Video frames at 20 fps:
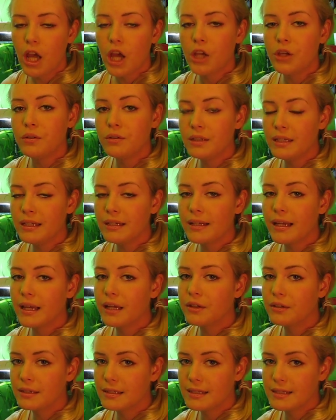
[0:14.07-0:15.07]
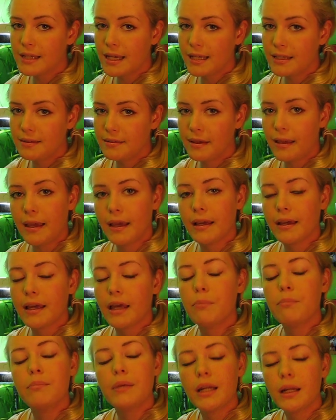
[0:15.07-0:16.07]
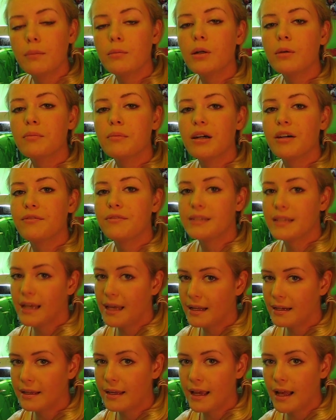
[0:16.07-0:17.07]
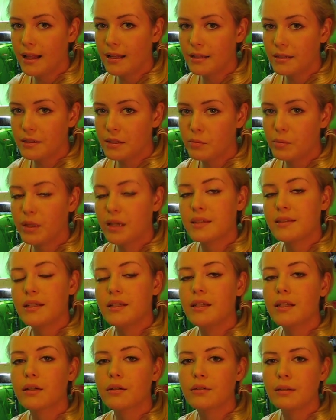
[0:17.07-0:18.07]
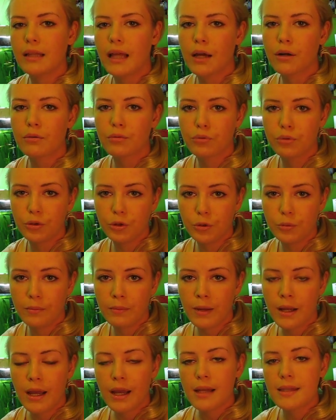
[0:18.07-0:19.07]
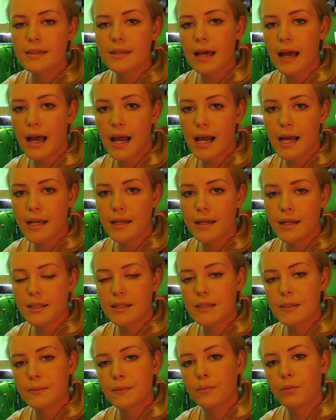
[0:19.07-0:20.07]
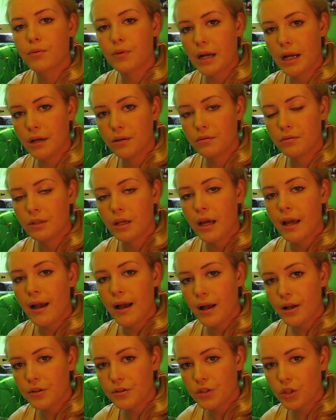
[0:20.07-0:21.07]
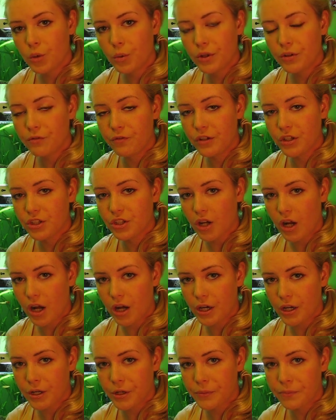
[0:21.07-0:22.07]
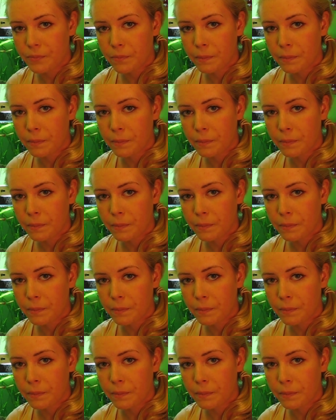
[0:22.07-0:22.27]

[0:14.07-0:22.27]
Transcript: you need a good sized tank, a minimum of 10 gallons, because they need a lot of room to hide and swim around. Also, when fish are